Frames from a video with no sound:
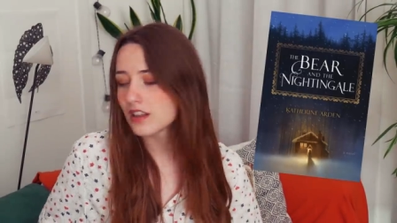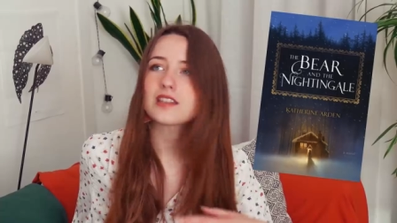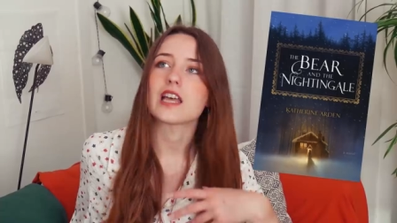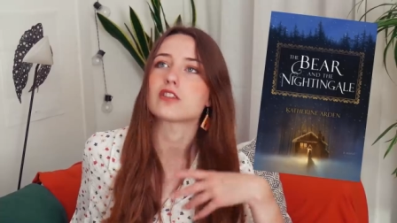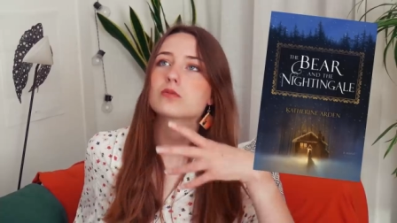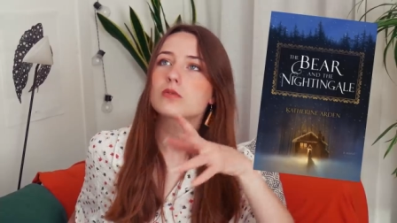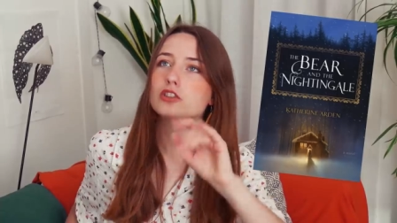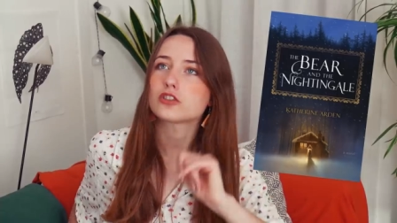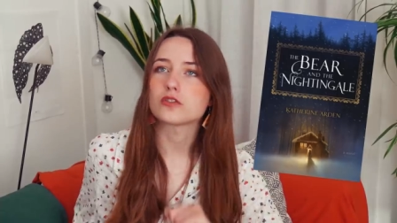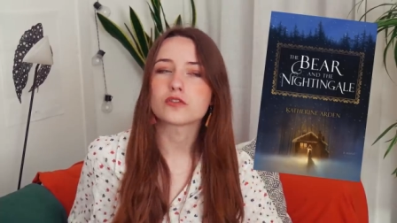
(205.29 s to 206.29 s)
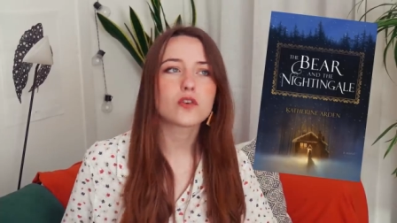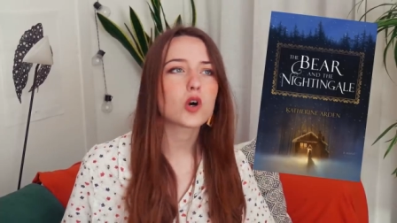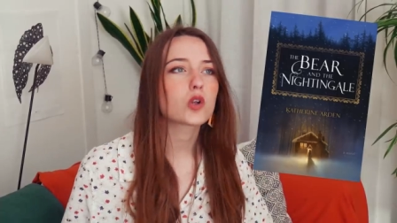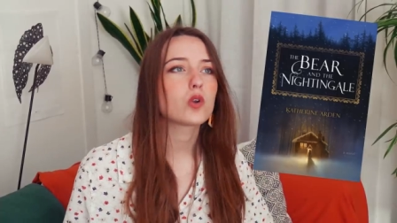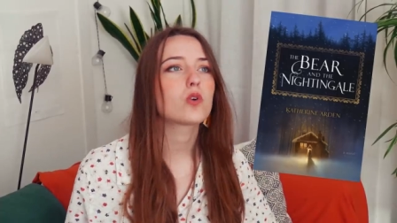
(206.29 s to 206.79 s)
This has Russian
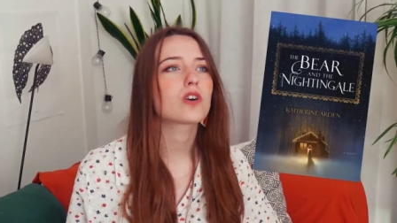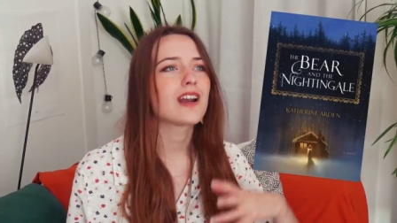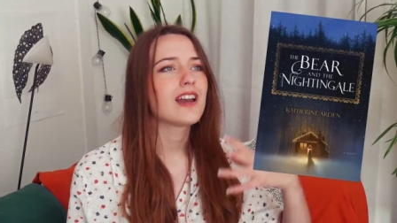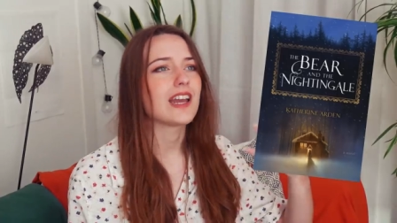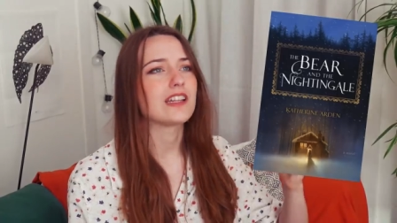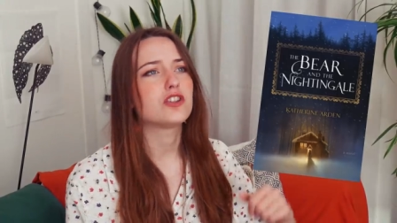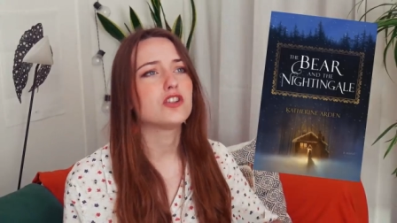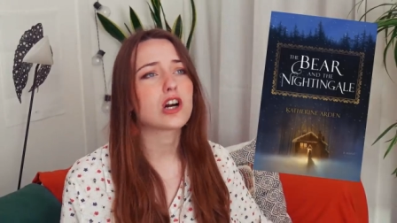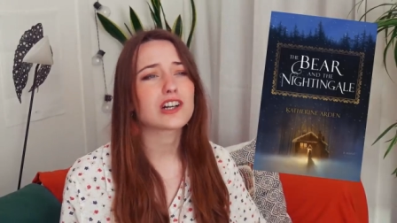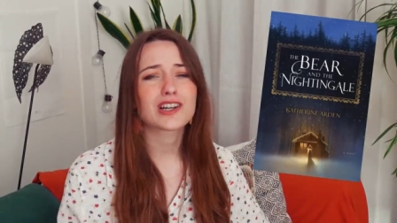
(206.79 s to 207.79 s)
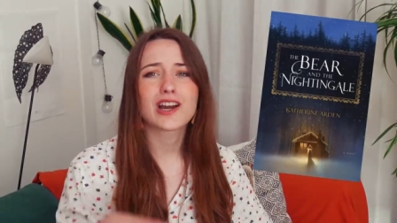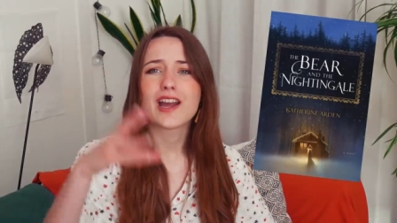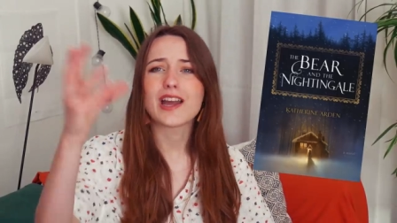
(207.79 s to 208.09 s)
folklore, it's dark,